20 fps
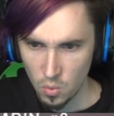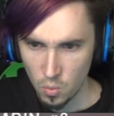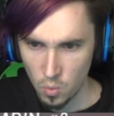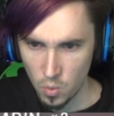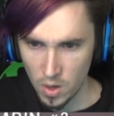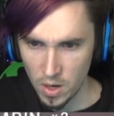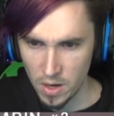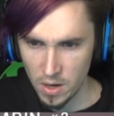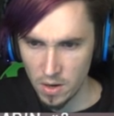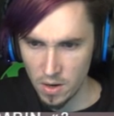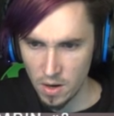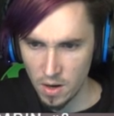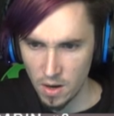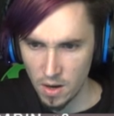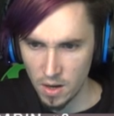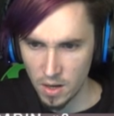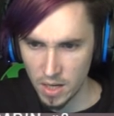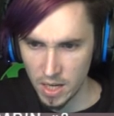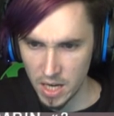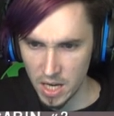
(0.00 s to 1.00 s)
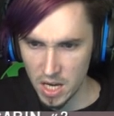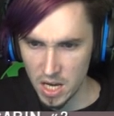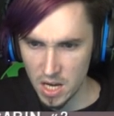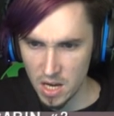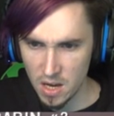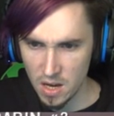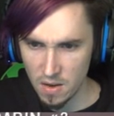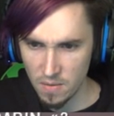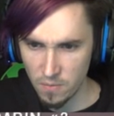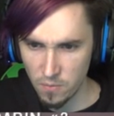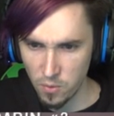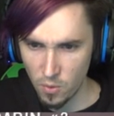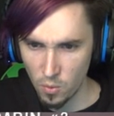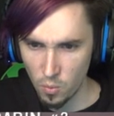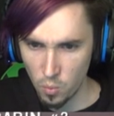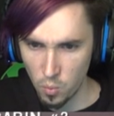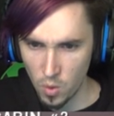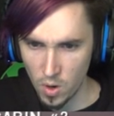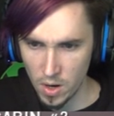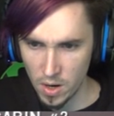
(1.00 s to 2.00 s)
One key for
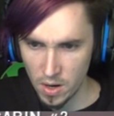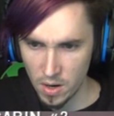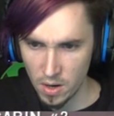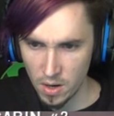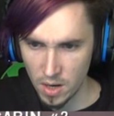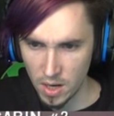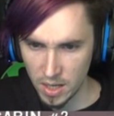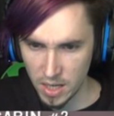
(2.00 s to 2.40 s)
one...